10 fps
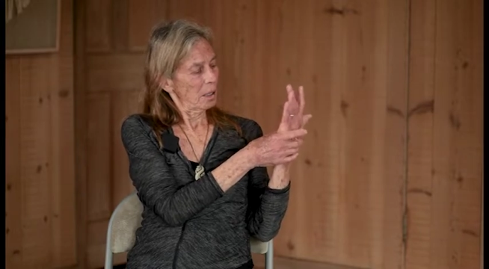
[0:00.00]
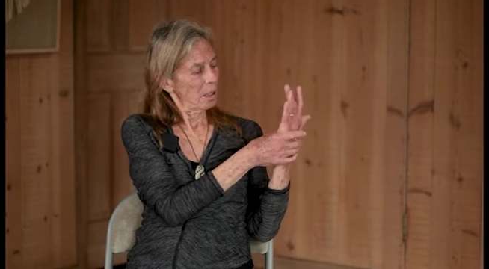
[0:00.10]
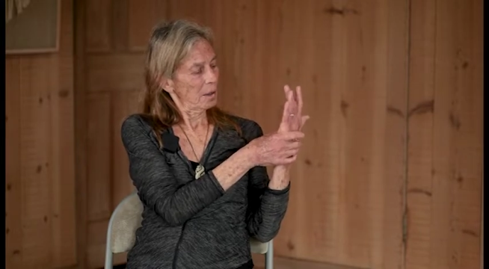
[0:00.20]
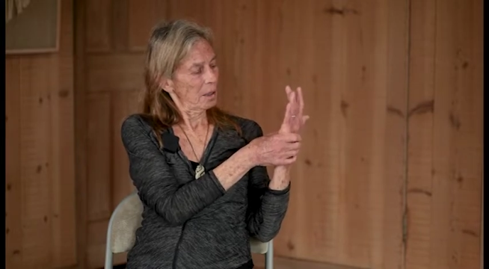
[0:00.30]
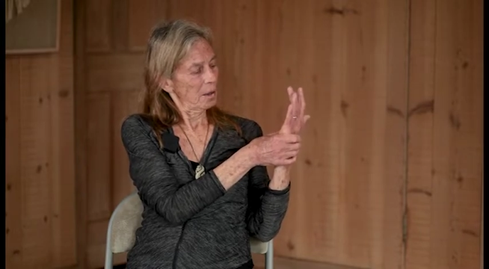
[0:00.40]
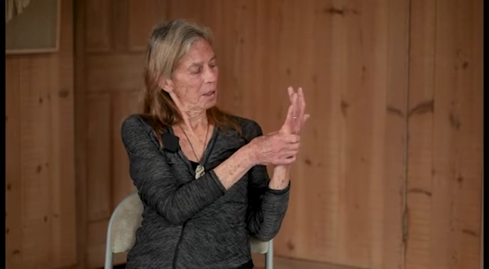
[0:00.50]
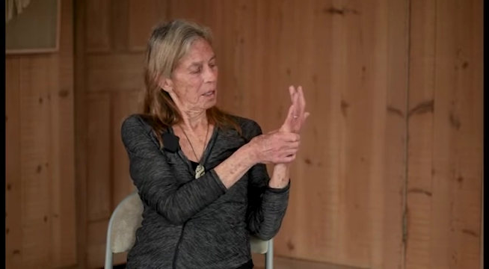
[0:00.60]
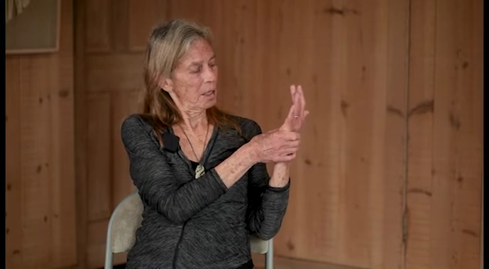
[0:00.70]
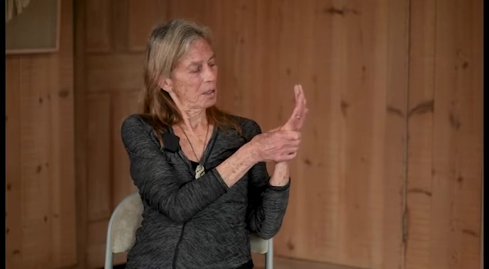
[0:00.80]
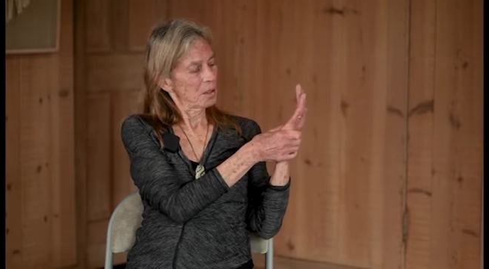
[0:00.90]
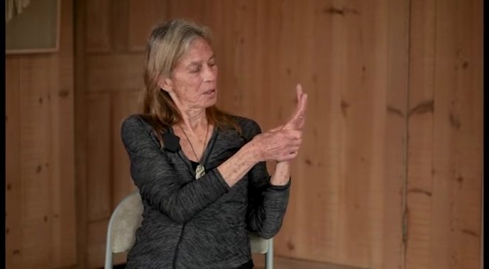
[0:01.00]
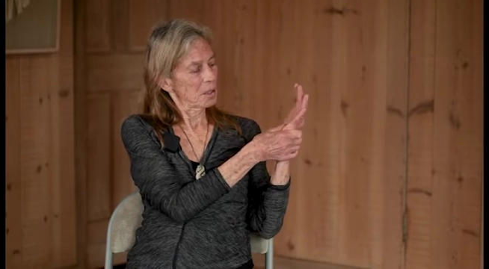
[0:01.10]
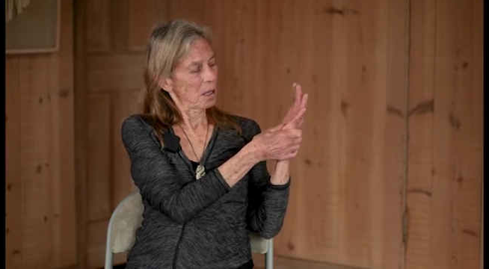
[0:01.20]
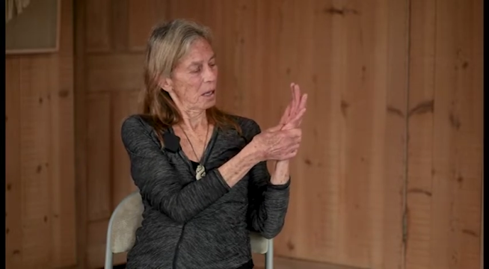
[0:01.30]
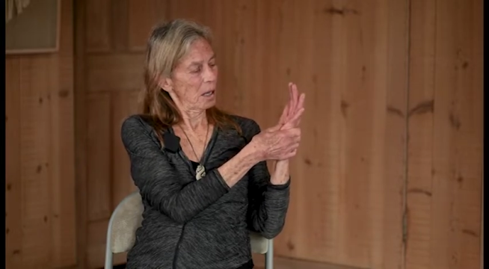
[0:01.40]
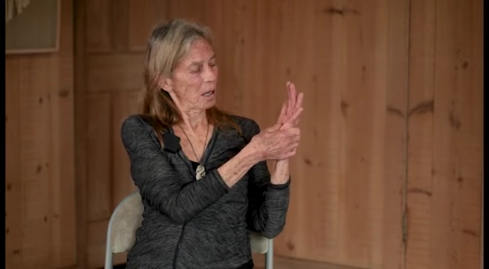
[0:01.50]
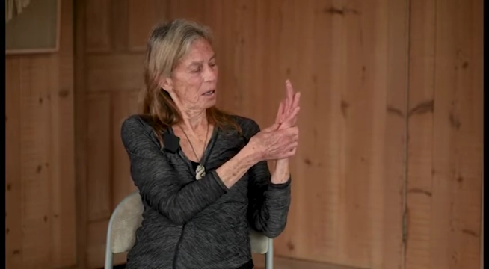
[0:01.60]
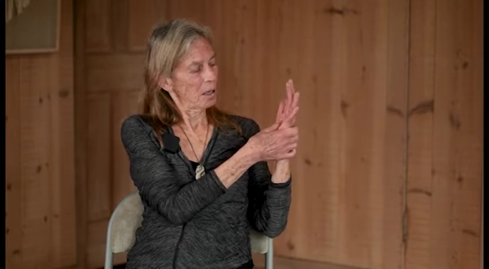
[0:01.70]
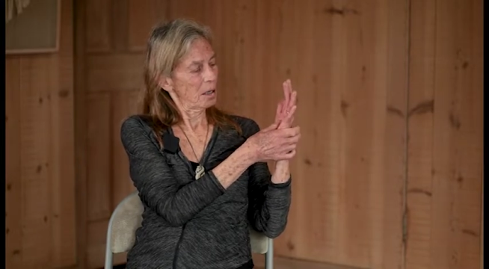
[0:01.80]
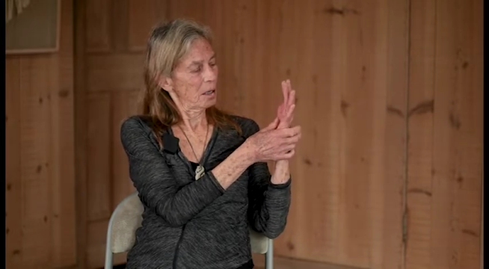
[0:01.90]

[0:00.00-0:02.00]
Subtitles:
And then the inside.